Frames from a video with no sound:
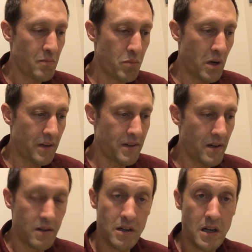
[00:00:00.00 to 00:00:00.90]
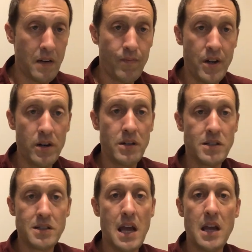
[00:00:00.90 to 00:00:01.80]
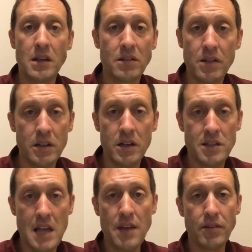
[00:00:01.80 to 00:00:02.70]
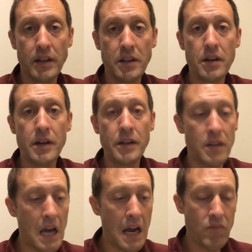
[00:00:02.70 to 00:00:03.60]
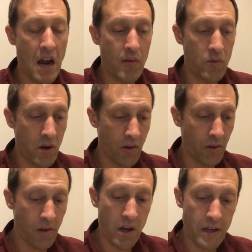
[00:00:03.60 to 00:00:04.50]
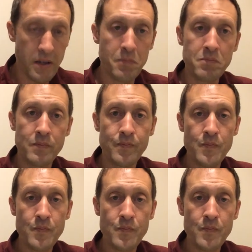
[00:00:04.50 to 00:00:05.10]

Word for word: But they're uh, they're insane. They're insanely good. I I really like them.